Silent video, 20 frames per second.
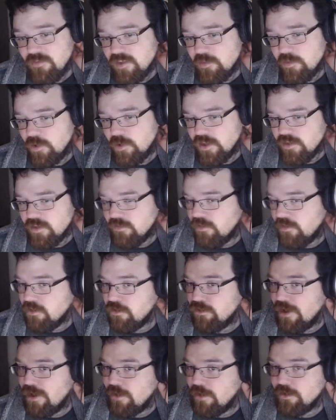support is a very
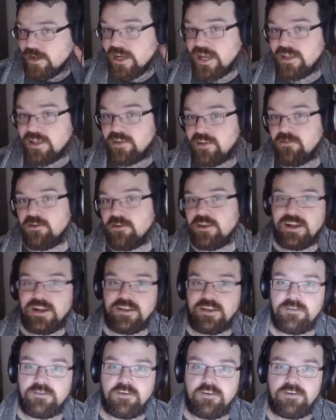crowded category. That
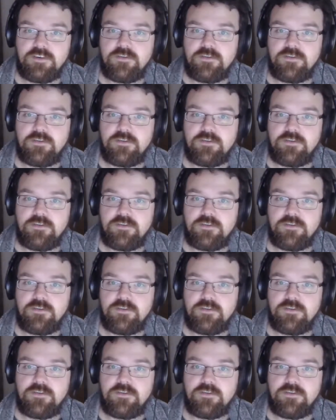is very